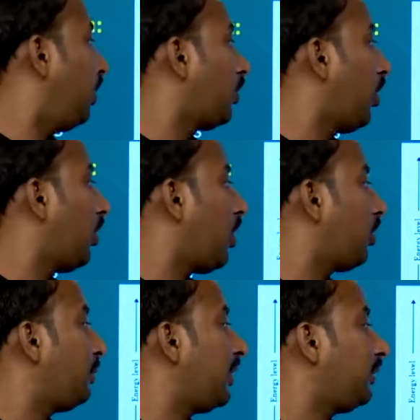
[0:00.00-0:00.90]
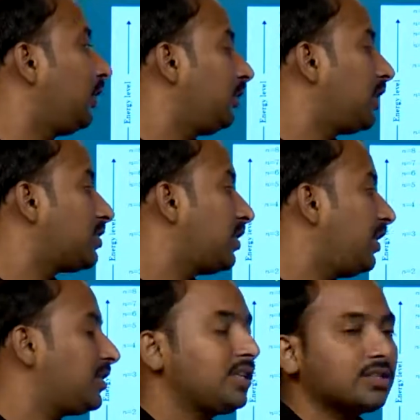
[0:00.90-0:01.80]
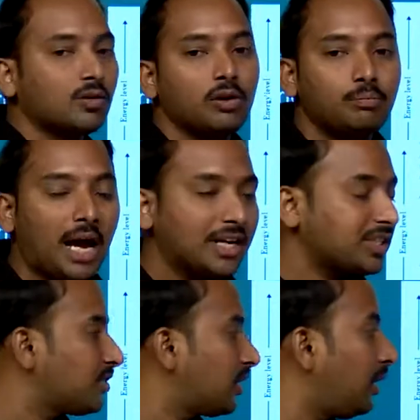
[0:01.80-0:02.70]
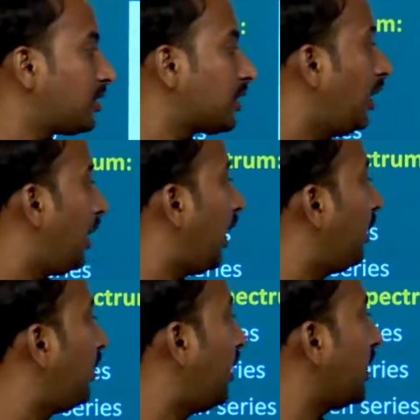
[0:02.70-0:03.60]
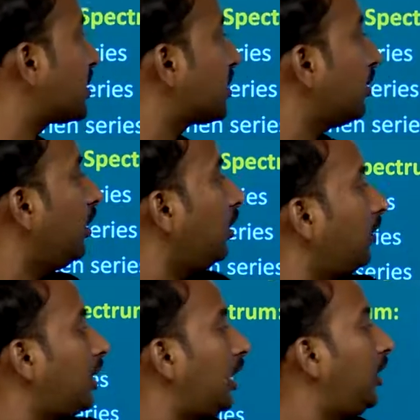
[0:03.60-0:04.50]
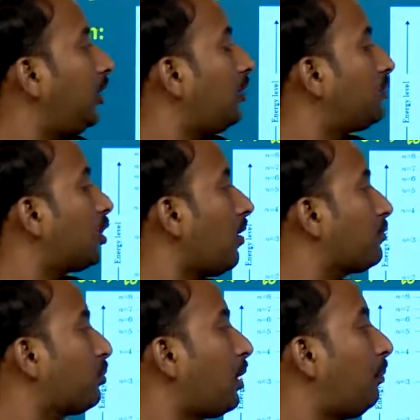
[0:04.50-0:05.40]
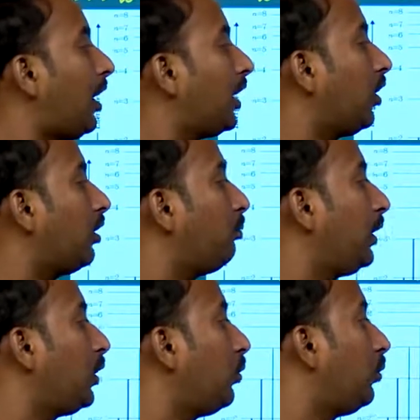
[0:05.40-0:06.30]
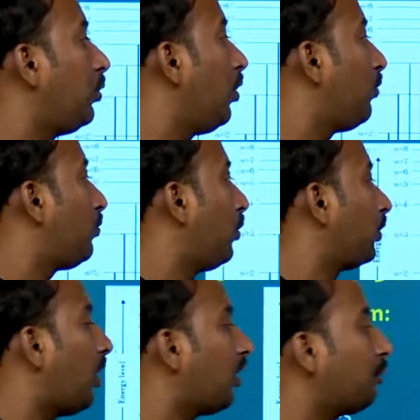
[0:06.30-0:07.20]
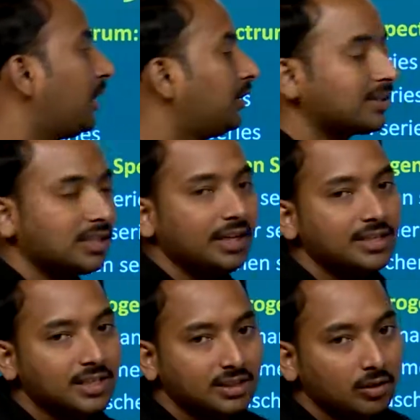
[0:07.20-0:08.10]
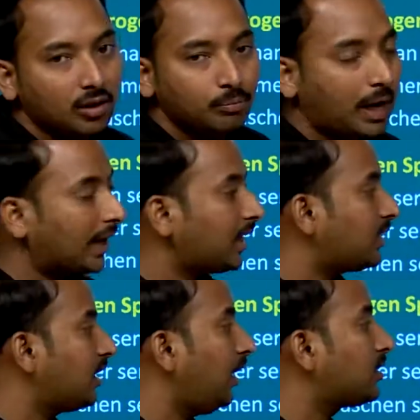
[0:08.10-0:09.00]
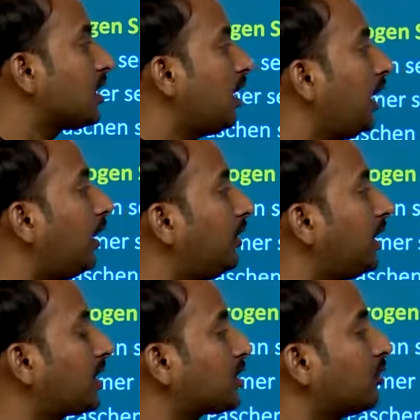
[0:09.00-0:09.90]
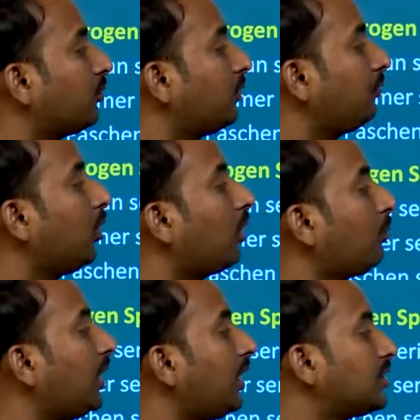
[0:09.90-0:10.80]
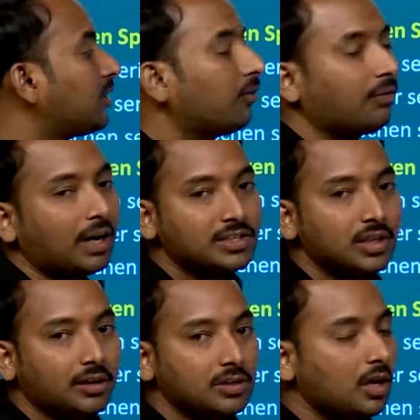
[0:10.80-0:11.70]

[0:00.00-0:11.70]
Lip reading: third orbit, that series is called Paschen series. And next, the electron drops from higher orbit to fourth orbit, that series is called Brackett series. And next, fifth orbit is the Hund series.